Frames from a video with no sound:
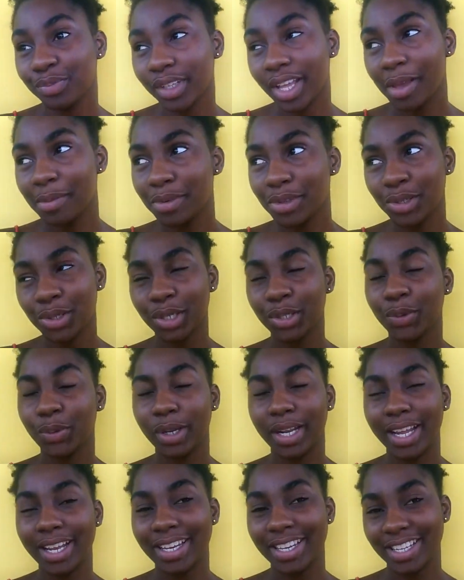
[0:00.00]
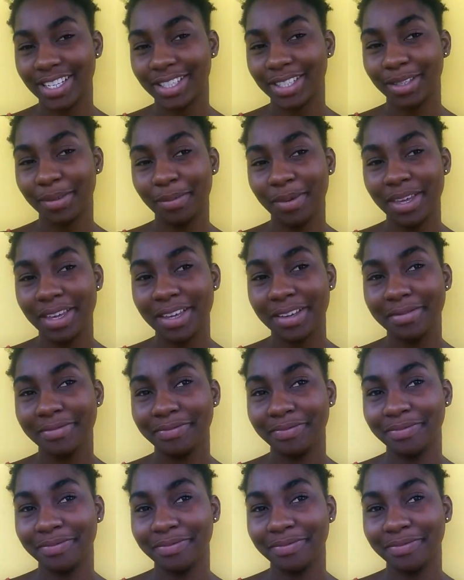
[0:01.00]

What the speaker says: I'm strict when I need to be,